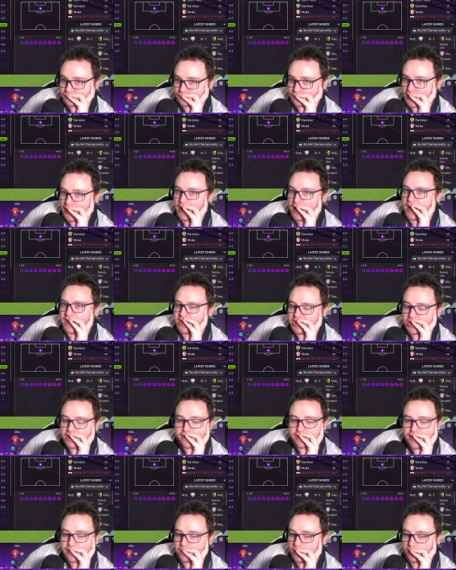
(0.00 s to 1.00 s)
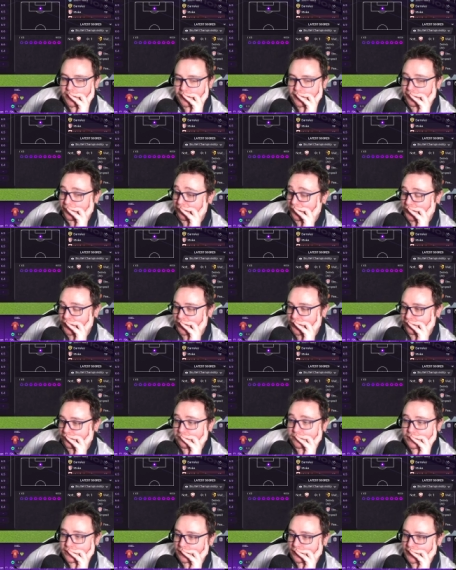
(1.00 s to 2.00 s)
Yeah, I discovered him. No one had ever heard of
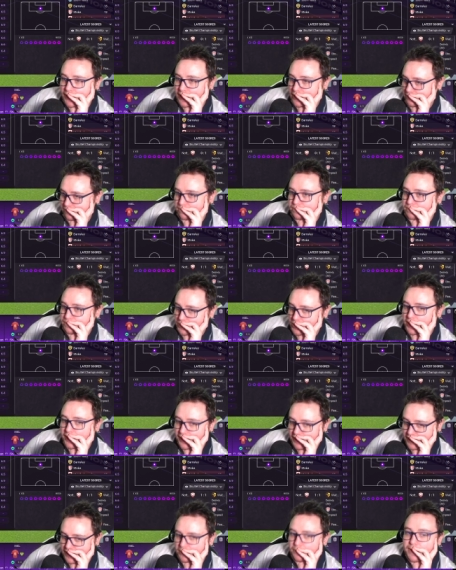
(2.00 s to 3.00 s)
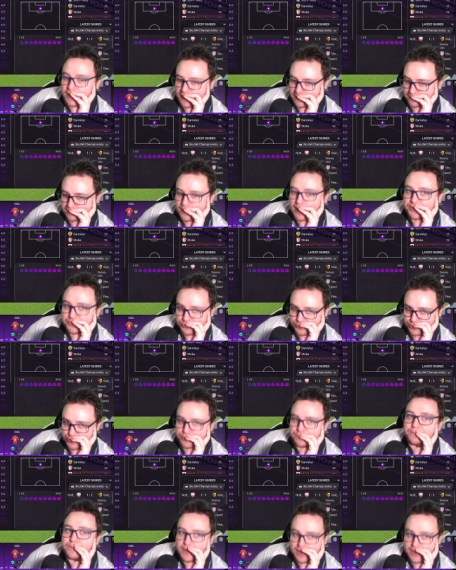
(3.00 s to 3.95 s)
him until I pointed out. Yep, that's true.